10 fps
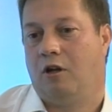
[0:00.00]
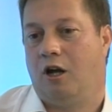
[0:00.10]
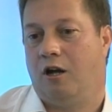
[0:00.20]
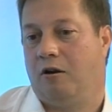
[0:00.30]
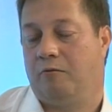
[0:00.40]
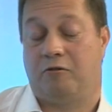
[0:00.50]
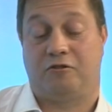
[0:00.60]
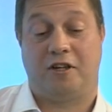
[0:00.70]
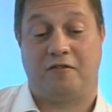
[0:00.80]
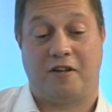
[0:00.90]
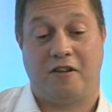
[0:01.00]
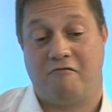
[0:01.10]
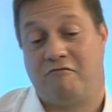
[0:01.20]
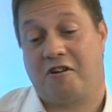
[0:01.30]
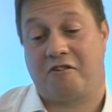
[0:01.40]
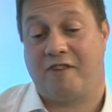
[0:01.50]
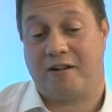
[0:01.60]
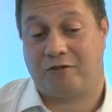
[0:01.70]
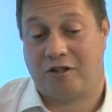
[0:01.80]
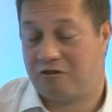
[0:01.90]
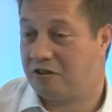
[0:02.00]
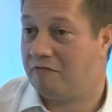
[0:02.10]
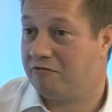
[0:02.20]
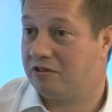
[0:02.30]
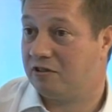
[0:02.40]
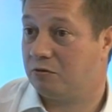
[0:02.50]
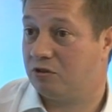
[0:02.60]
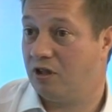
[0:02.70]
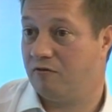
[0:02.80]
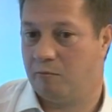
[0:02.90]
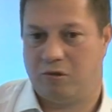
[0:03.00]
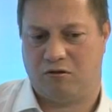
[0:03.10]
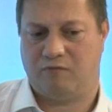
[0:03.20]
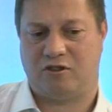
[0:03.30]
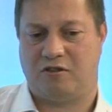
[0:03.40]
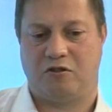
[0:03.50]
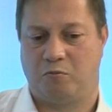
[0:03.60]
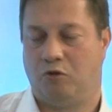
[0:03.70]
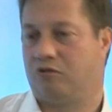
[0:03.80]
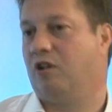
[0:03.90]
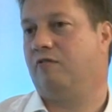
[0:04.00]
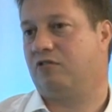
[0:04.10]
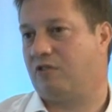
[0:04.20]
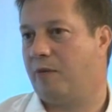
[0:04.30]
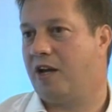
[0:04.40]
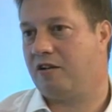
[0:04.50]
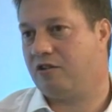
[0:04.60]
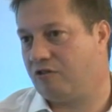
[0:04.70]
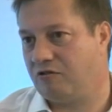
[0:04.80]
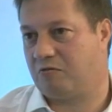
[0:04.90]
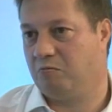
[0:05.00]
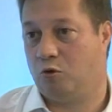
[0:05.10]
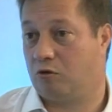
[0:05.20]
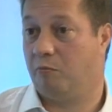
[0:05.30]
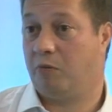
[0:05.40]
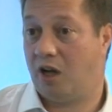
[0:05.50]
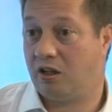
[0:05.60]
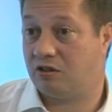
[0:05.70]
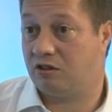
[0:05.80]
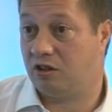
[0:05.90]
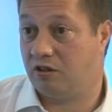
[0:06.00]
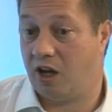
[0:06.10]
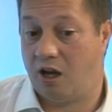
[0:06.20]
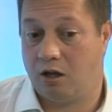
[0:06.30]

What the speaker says: I'm not saying that they're running around touching every single server, but obviously there's more servers to manage, there's more complexity there.